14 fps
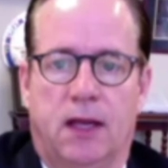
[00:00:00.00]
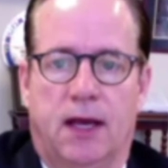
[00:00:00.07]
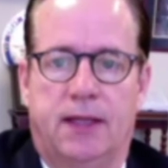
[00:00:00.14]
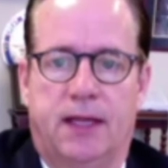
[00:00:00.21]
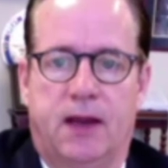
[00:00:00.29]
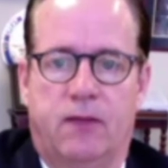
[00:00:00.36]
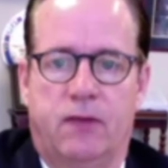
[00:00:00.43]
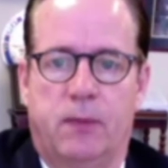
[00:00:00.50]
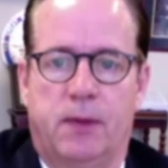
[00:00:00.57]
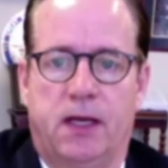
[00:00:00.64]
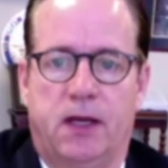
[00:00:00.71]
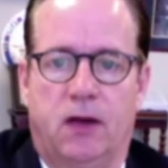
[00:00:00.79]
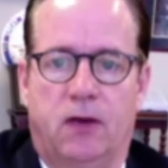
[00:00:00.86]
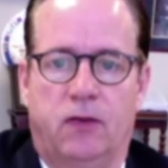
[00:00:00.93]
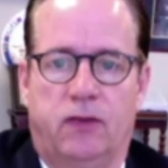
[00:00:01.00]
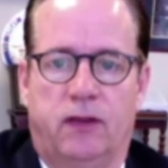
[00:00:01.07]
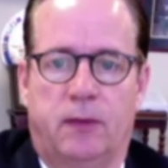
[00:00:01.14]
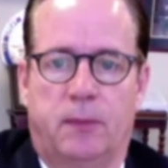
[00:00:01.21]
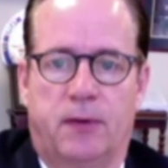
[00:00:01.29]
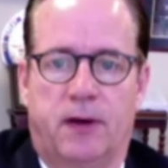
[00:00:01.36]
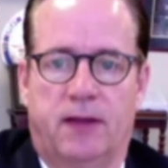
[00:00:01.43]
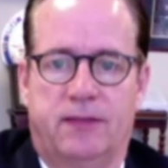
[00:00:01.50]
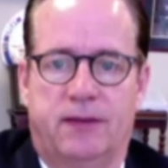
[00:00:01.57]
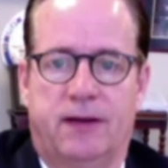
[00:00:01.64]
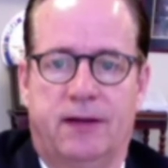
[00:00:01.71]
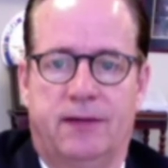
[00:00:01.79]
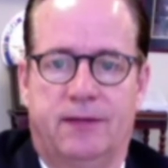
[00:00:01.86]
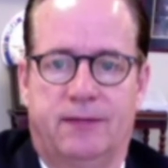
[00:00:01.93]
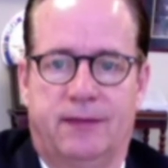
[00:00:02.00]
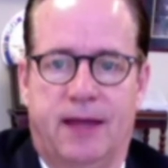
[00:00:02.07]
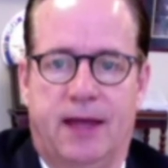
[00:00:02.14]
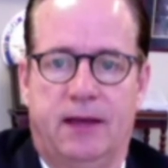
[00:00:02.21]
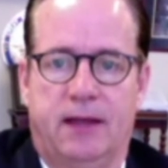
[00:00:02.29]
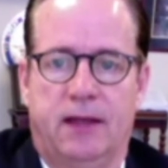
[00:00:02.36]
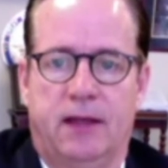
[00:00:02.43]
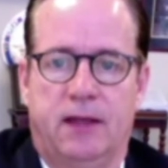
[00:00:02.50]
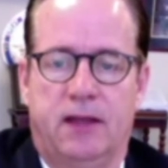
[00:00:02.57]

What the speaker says: I think everybody knows that the president has said